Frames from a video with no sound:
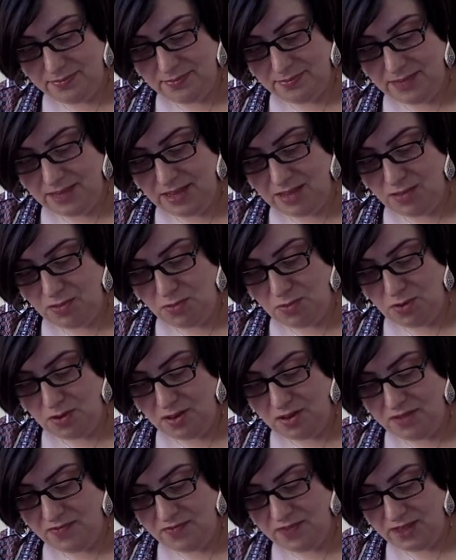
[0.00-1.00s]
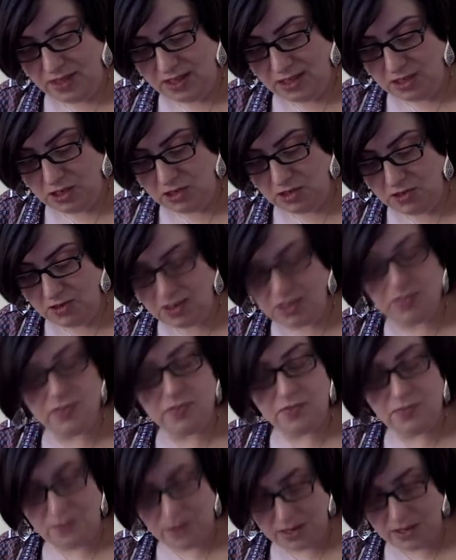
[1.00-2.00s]
that's why you're feeling
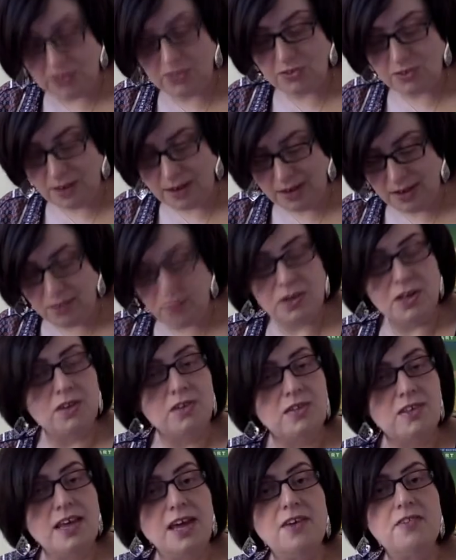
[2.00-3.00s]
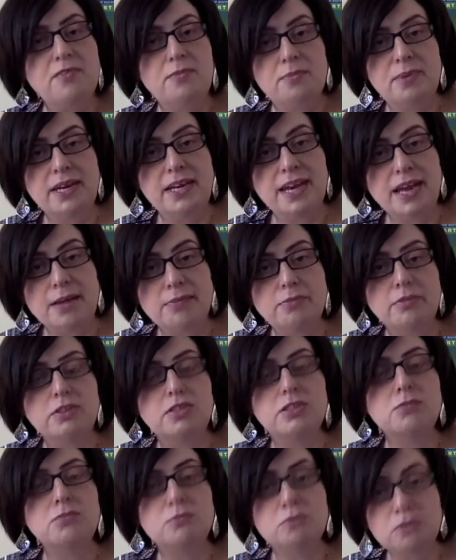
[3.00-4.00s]
frustrated, because you haven't been able
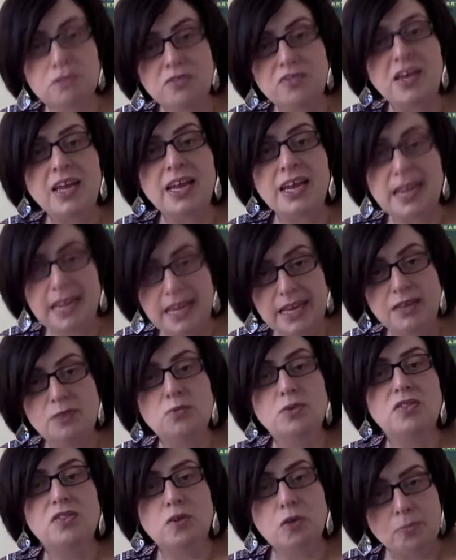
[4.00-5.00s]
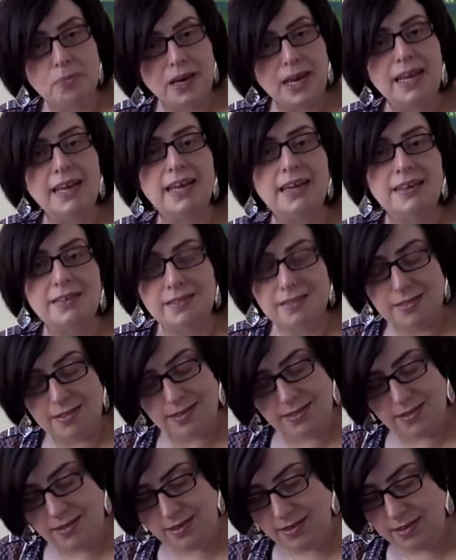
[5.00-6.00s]
to move ahead with your
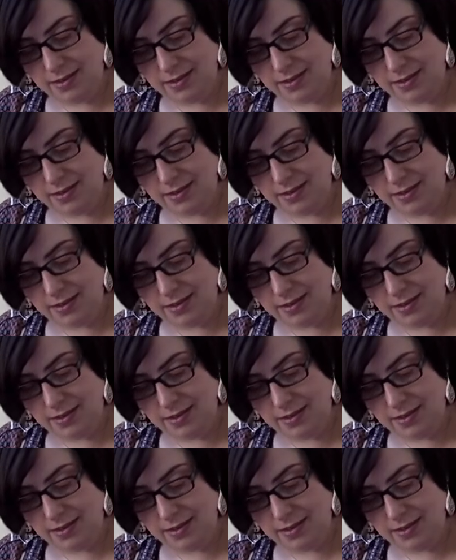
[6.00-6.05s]
plans.